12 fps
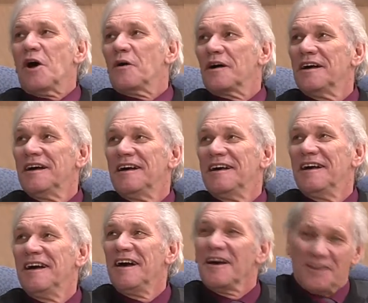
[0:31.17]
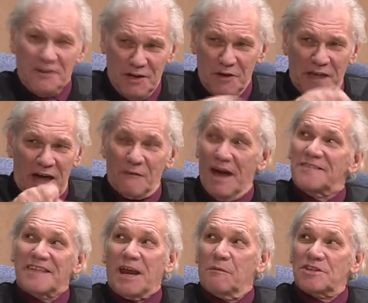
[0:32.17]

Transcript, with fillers: we find out towards the end of the play why,